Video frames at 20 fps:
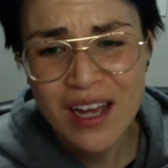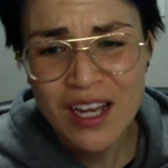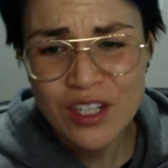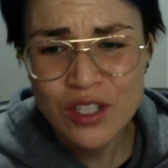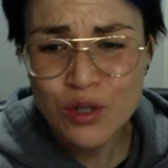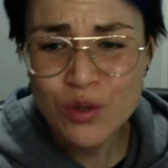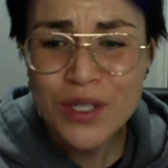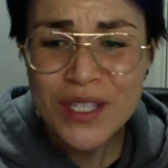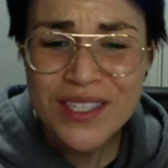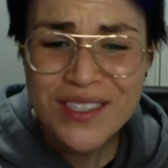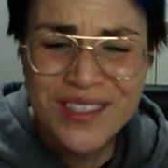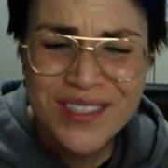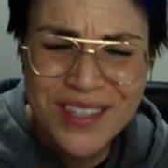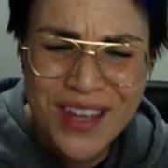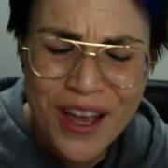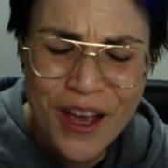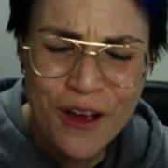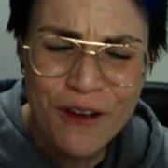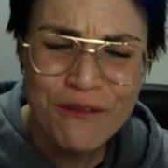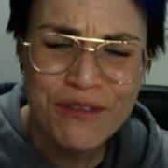to
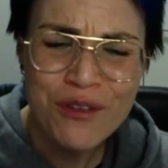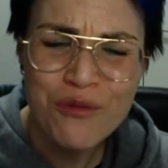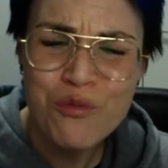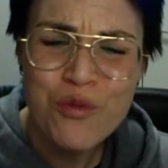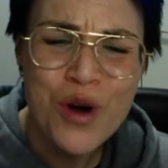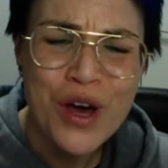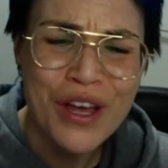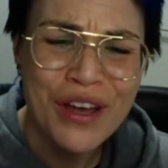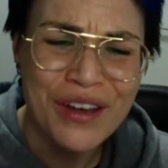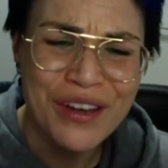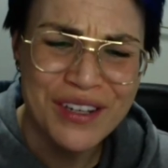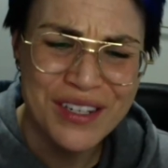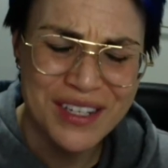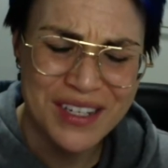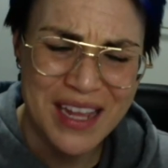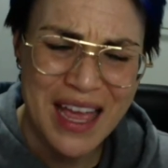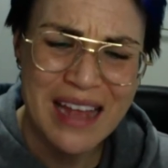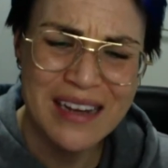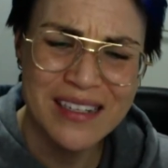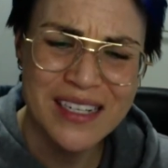deserve the word,
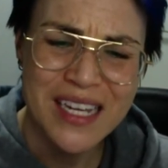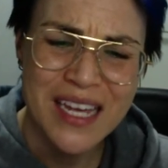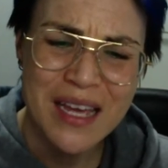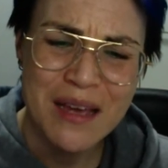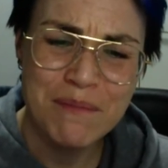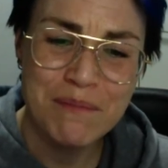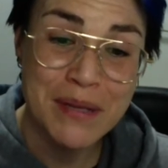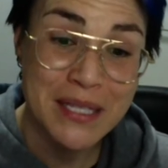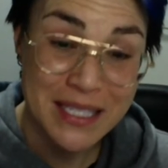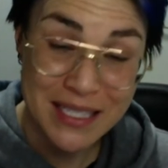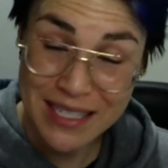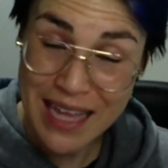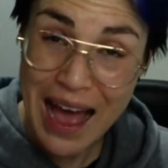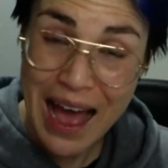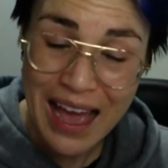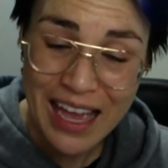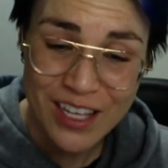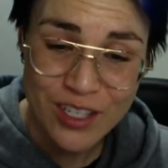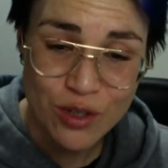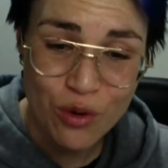and
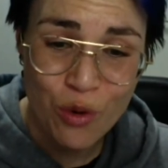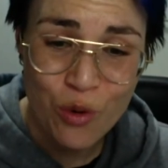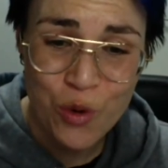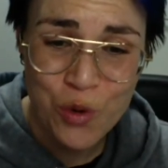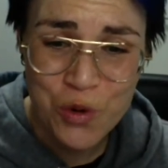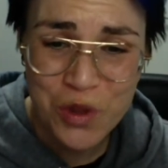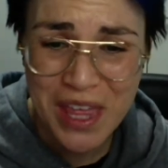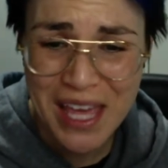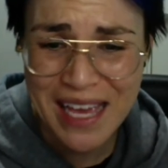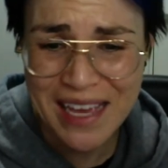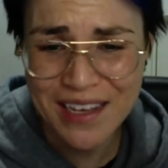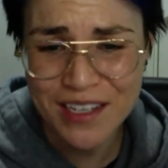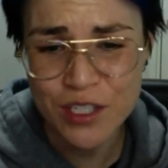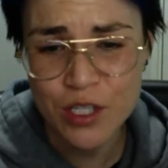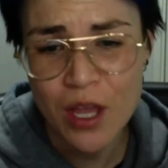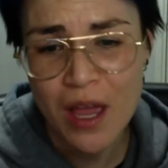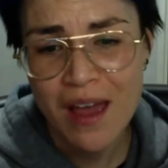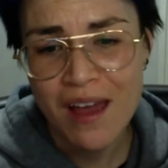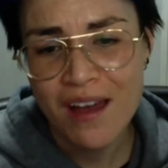besides all this,